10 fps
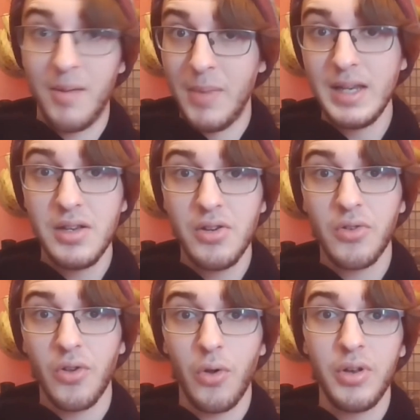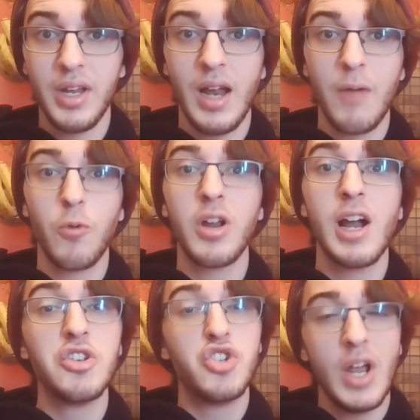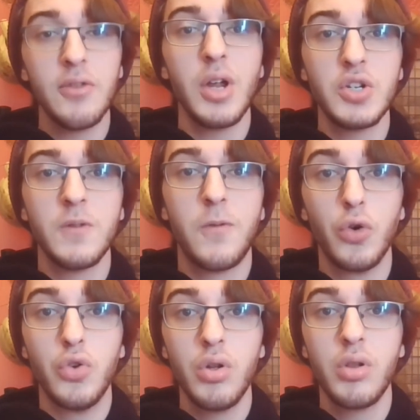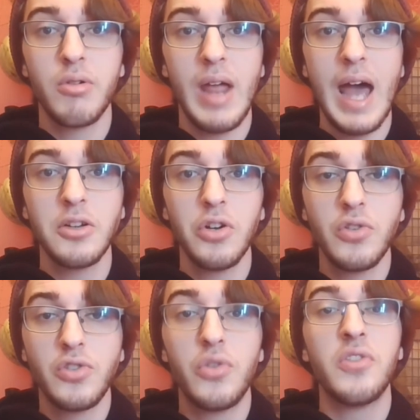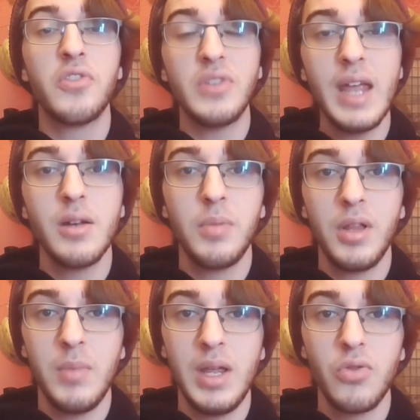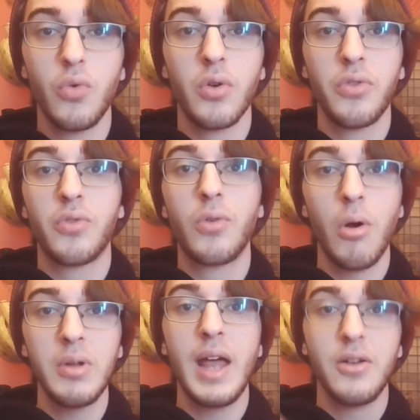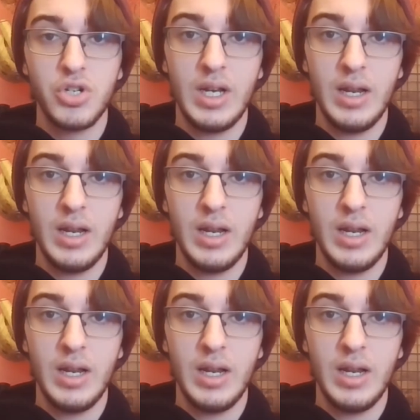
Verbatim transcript: I'm 18 years old, and I'm working on Generation 4 nuclear reactors to sustainably meet the world's growing energy